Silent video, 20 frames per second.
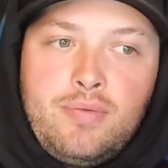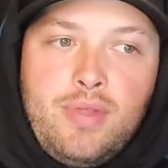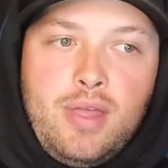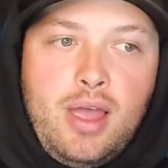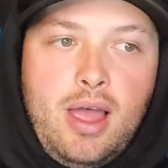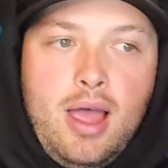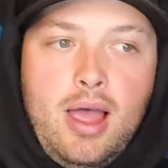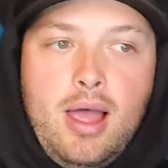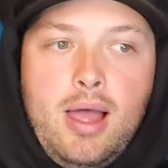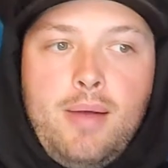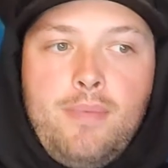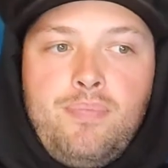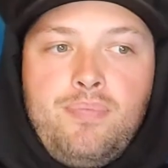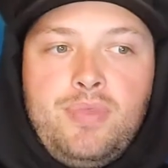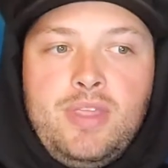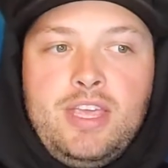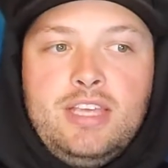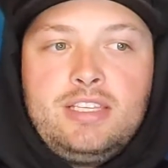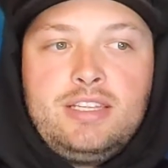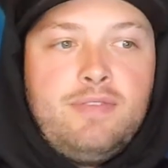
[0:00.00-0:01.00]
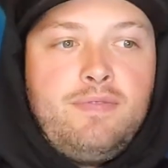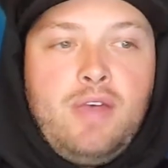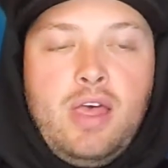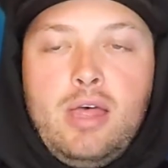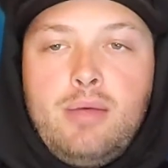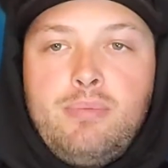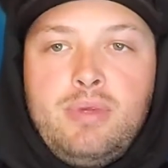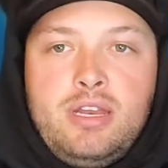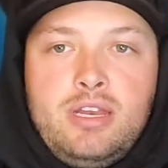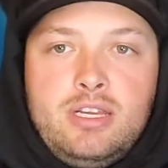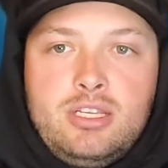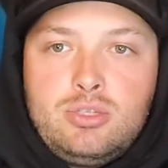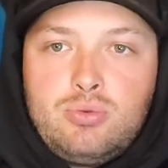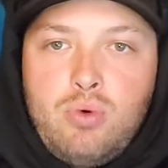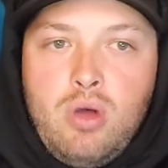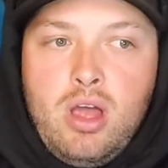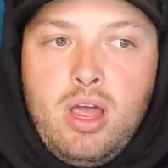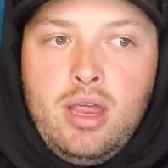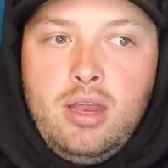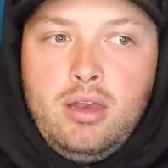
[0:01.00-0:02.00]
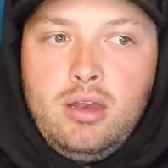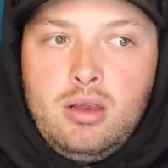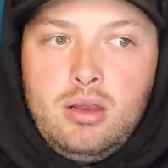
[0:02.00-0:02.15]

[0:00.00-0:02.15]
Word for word: Um, his development is what